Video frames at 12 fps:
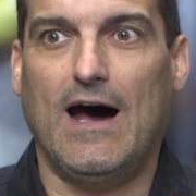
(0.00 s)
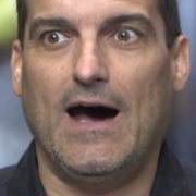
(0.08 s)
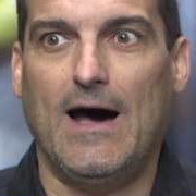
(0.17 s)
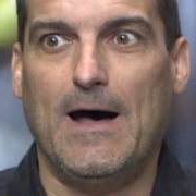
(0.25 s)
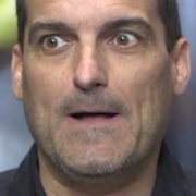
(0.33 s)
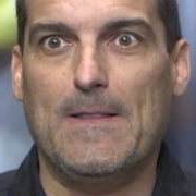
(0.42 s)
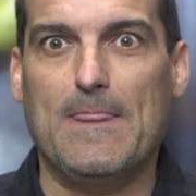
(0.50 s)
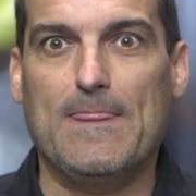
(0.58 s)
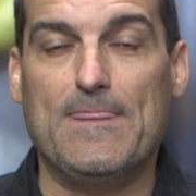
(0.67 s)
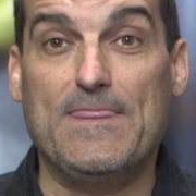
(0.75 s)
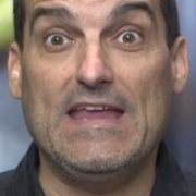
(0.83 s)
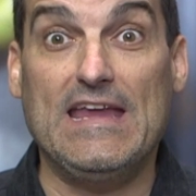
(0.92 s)
Uh,
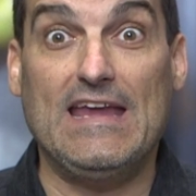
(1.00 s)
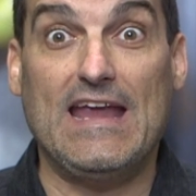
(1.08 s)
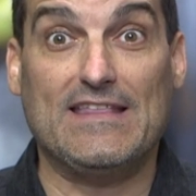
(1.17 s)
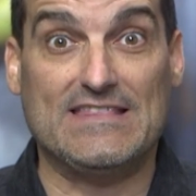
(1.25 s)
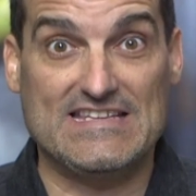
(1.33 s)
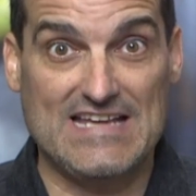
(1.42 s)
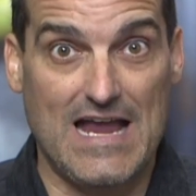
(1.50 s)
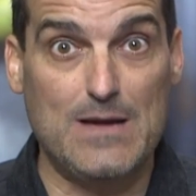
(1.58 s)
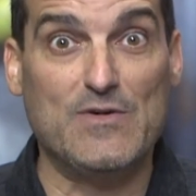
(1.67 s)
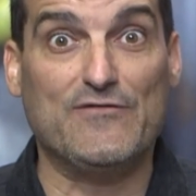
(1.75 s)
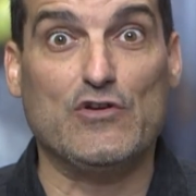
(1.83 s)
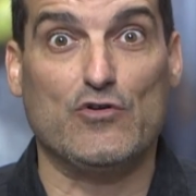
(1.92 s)
the at the
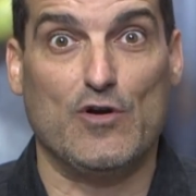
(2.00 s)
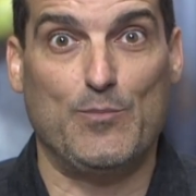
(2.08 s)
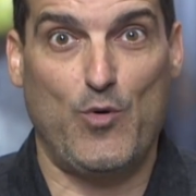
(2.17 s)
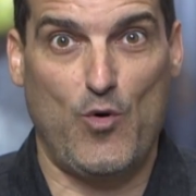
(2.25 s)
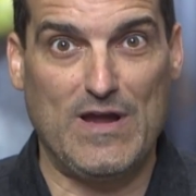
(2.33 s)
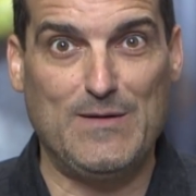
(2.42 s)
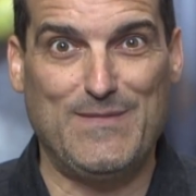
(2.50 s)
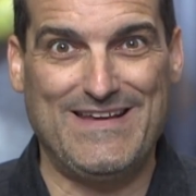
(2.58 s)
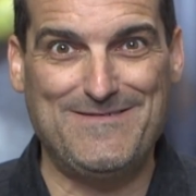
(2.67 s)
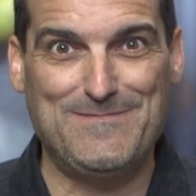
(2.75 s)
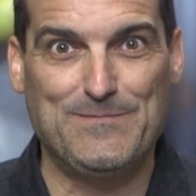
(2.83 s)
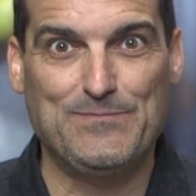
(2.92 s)
time of your
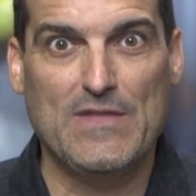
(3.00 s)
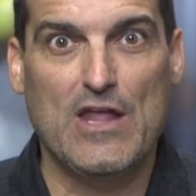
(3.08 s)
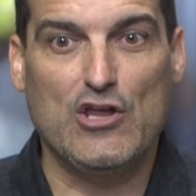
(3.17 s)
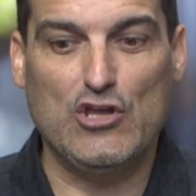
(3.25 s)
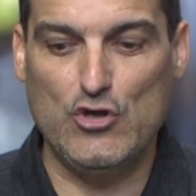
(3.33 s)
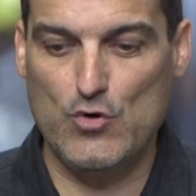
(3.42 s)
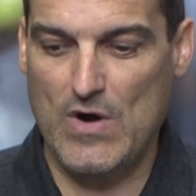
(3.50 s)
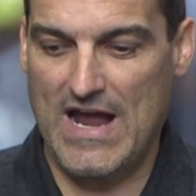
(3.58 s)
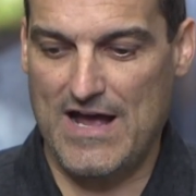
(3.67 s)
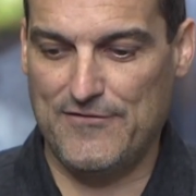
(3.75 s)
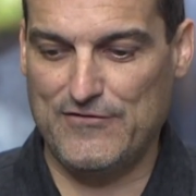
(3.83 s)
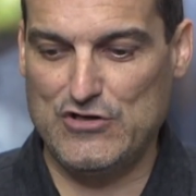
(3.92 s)
appointment, you
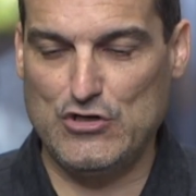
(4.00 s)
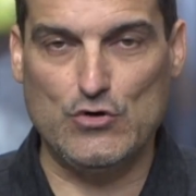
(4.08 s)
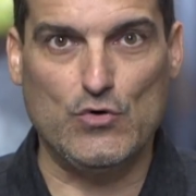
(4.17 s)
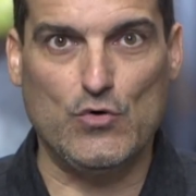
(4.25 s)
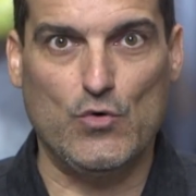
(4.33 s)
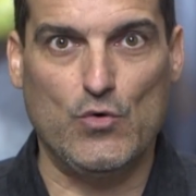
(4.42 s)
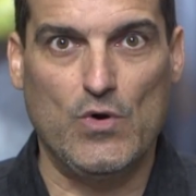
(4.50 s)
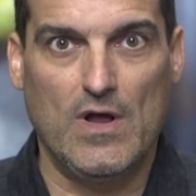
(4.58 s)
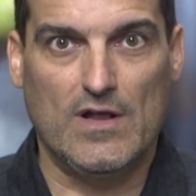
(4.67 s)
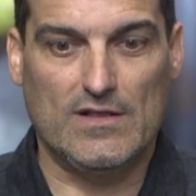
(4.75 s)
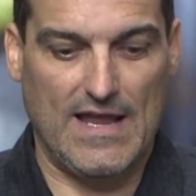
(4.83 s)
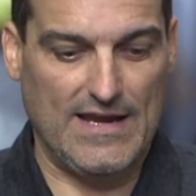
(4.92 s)
have to
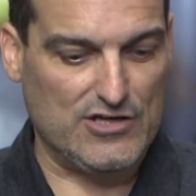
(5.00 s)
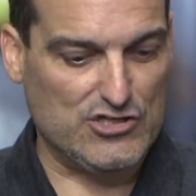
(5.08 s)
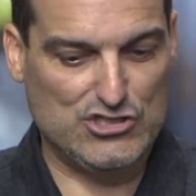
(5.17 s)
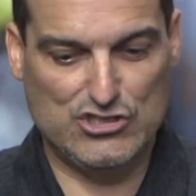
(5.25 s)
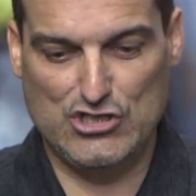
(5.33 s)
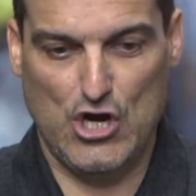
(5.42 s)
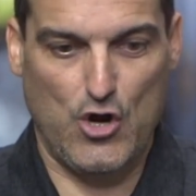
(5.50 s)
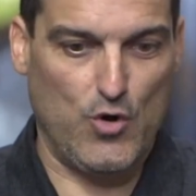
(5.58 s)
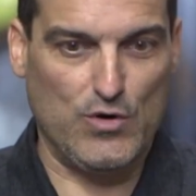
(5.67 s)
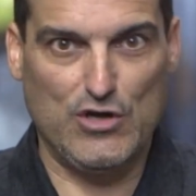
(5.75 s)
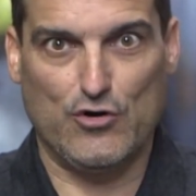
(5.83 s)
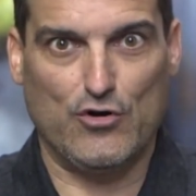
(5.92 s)
like
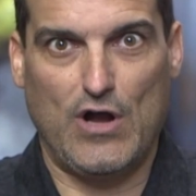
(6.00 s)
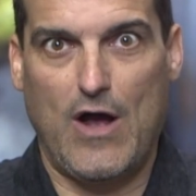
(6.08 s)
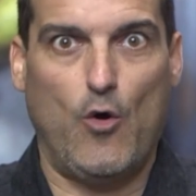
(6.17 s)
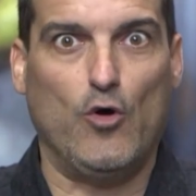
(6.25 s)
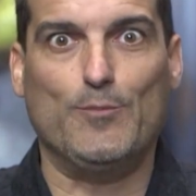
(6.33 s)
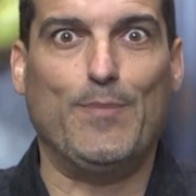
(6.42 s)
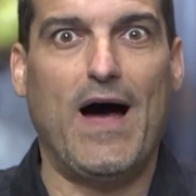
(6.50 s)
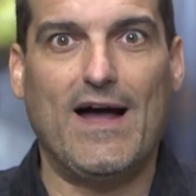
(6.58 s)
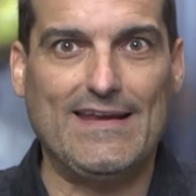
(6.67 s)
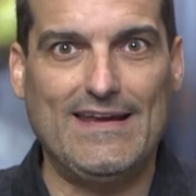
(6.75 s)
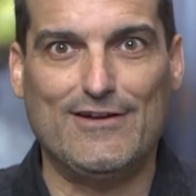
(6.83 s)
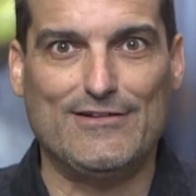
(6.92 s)
show your whole
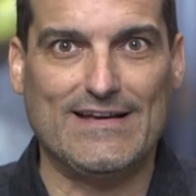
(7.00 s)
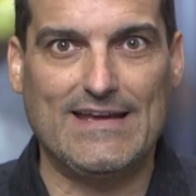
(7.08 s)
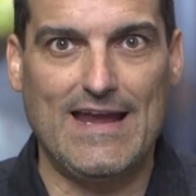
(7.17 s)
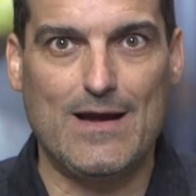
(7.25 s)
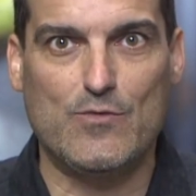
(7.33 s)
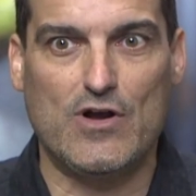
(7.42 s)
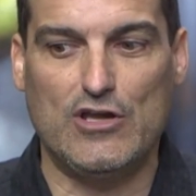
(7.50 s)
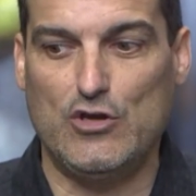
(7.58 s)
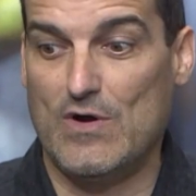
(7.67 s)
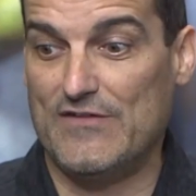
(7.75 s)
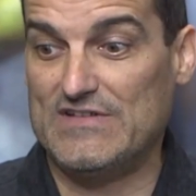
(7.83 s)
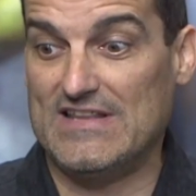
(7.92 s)
body on the camera.
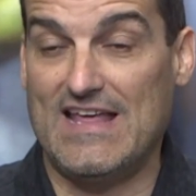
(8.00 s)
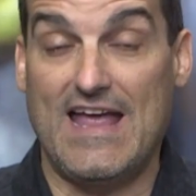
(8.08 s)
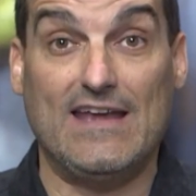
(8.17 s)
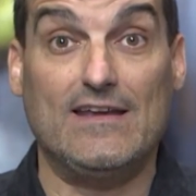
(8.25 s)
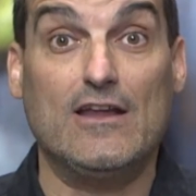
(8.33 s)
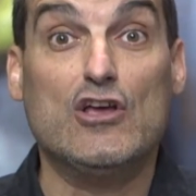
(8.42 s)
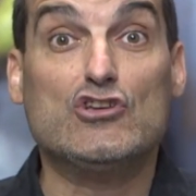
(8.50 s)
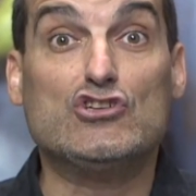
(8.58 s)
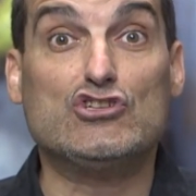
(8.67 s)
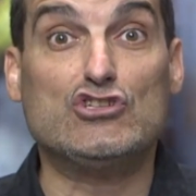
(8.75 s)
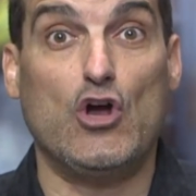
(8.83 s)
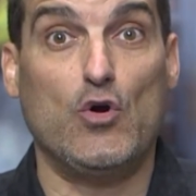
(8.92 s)
You have to then
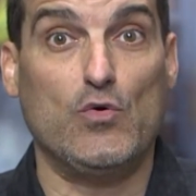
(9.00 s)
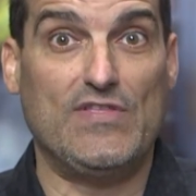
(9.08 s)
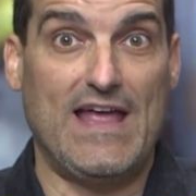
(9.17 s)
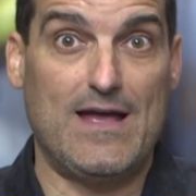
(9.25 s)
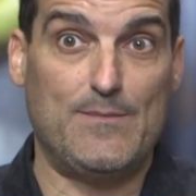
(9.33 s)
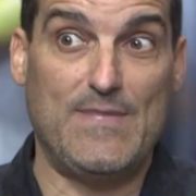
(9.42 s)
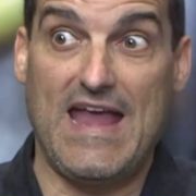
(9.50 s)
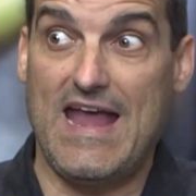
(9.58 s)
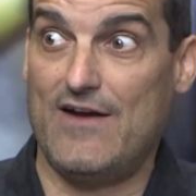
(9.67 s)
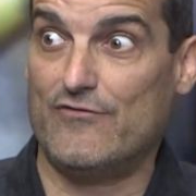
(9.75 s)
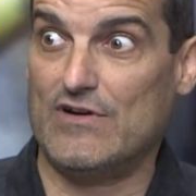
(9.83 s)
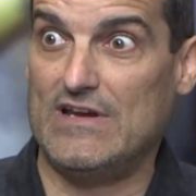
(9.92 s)
show them
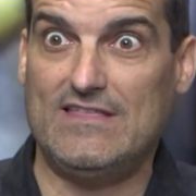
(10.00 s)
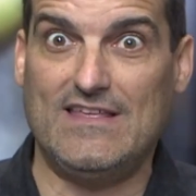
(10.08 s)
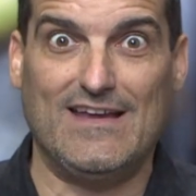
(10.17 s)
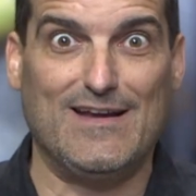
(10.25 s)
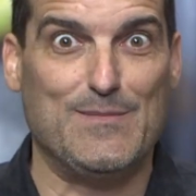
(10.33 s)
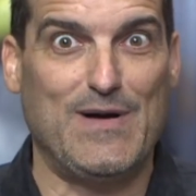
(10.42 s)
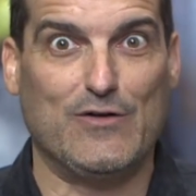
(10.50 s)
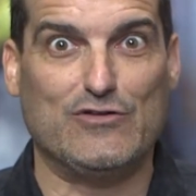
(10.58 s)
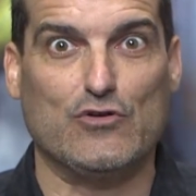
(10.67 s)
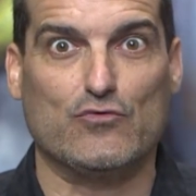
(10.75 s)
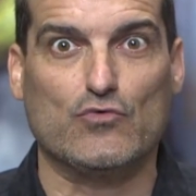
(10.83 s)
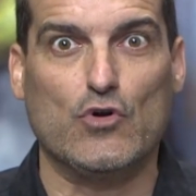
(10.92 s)
everything
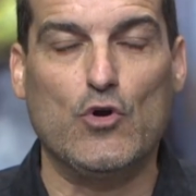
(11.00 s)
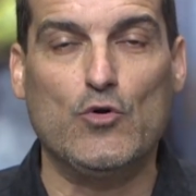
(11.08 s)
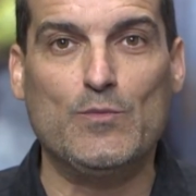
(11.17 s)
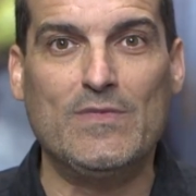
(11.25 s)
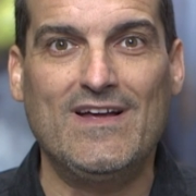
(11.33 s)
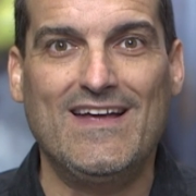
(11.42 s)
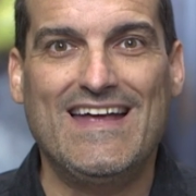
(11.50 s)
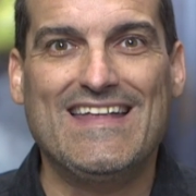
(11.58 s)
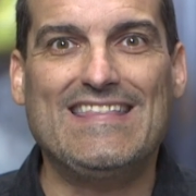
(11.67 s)
about the room.